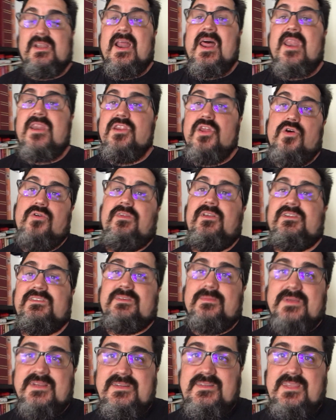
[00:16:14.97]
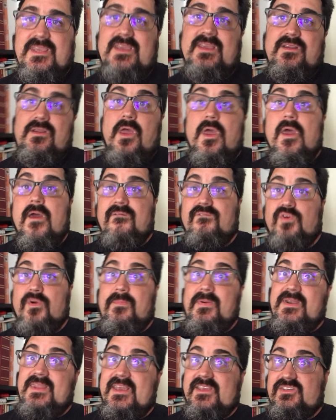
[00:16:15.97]
And I know there's some intent
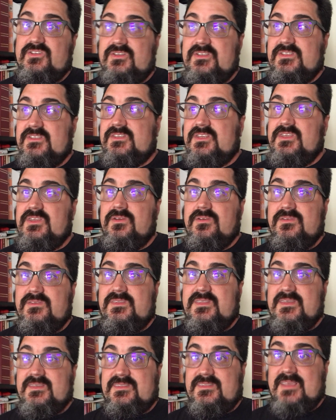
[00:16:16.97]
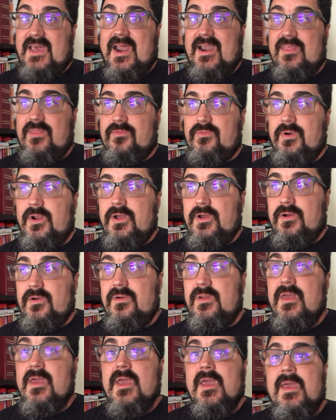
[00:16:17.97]
for pedestrians to use this side of the
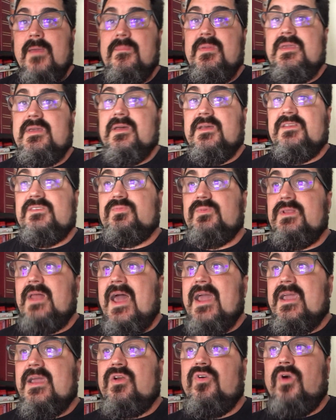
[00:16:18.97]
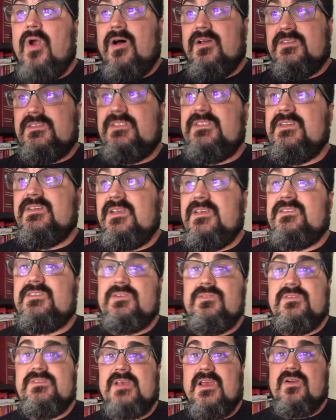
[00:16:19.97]
road, because when I crossed, just as
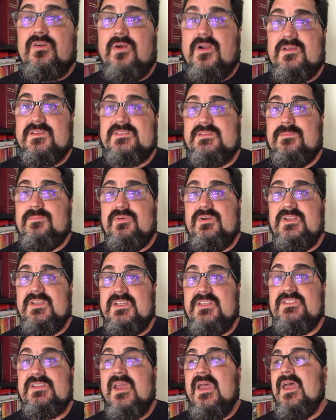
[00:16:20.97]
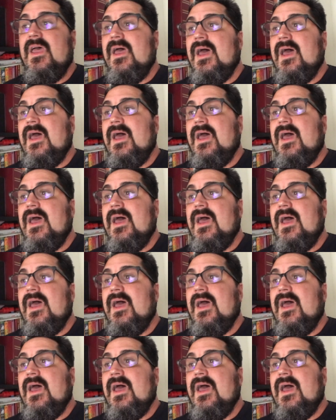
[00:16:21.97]
soon as I crossed the bridge,